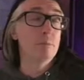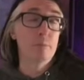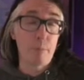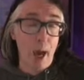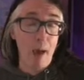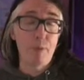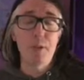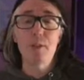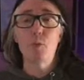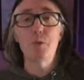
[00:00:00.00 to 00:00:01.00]
perhaps
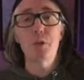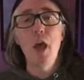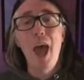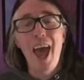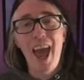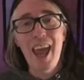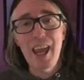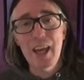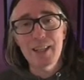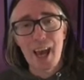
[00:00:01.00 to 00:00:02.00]
this was
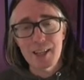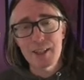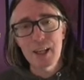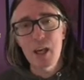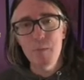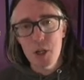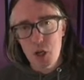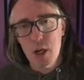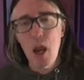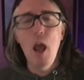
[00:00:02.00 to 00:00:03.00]
a tacit
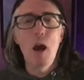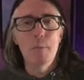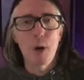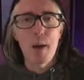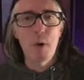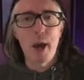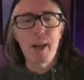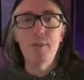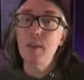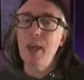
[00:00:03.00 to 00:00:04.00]
admission by
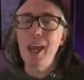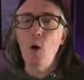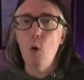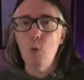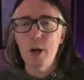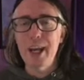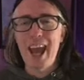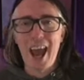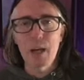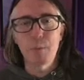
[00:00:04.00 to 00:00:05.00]
Biden that they already
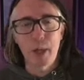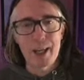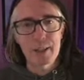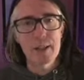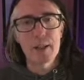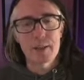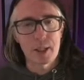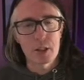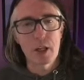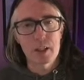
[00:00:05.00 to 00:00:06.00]
had planted
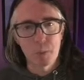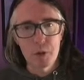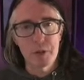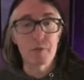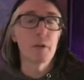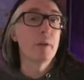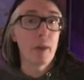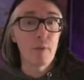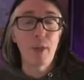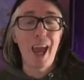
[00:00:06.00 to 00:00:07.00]
such explosives.
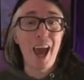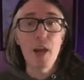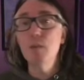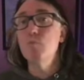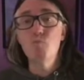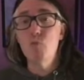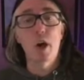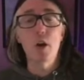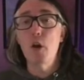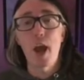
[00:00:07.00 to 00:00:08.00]
If they had, I
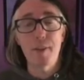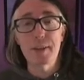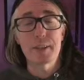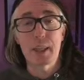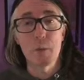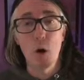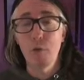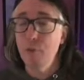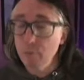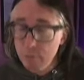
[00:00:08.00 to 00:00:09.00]
don't know how they'd set them off.